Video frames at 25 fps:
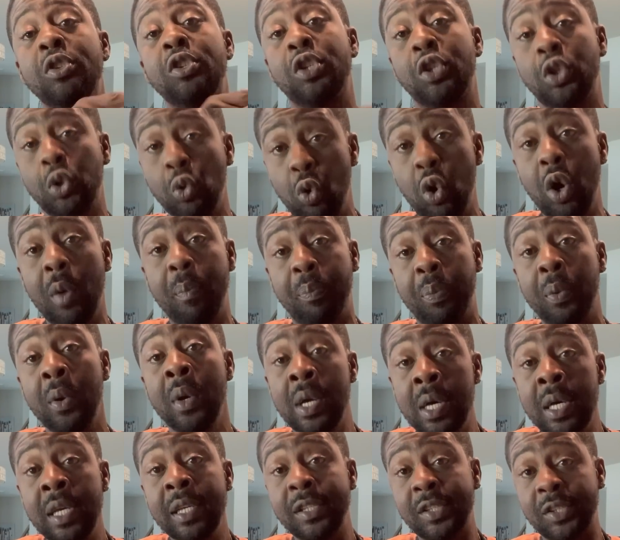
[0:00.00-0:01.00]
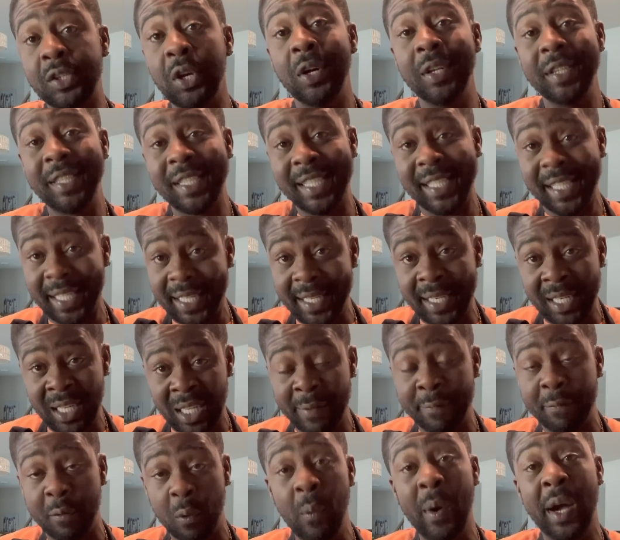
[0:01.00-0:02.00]
soap, sod
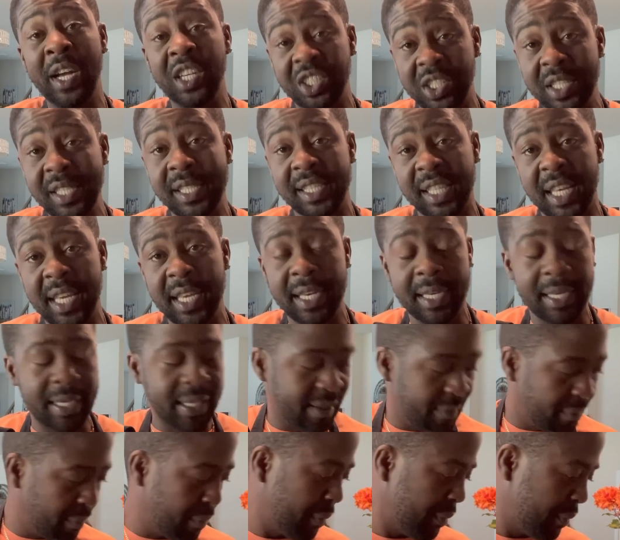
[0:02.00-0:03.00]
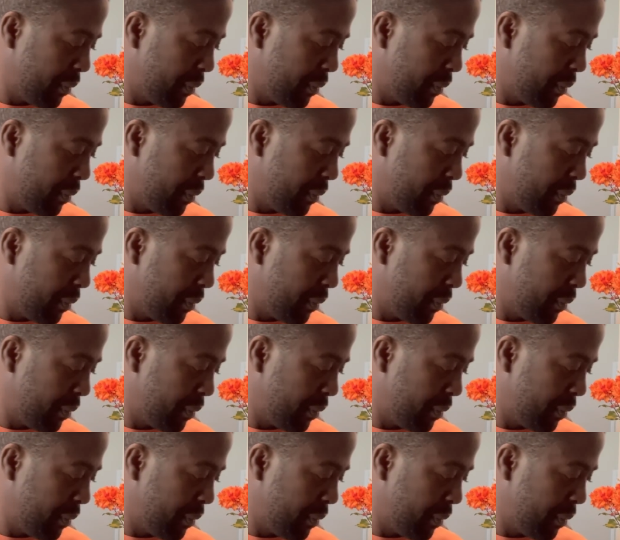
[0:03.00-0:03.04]
seal for wash the skin them.